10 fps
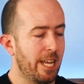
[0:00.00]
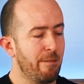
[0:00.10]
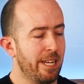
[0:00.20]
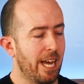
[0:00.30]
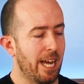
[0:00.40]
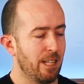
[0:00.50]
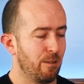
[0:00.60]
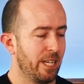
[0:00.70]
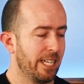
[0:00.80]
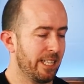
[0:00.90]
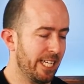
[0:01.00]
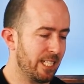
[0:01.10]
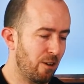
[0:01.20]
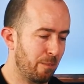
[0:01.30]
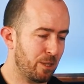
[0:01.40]
here we are looking at the
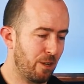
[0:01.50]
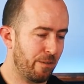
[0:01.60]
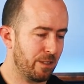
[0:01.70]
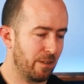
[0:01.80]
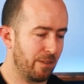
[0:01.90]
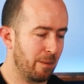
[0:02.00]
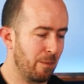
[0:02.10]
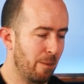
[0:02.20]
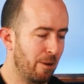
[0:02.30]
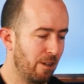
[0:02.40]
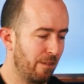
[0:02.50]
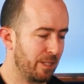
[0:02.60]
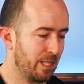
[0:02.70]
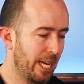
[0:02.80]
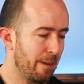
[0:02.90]
top surface of the mobile
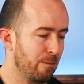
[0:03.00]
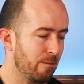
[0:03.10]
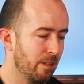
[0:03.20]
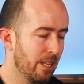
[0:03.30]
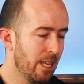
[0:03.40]
office table.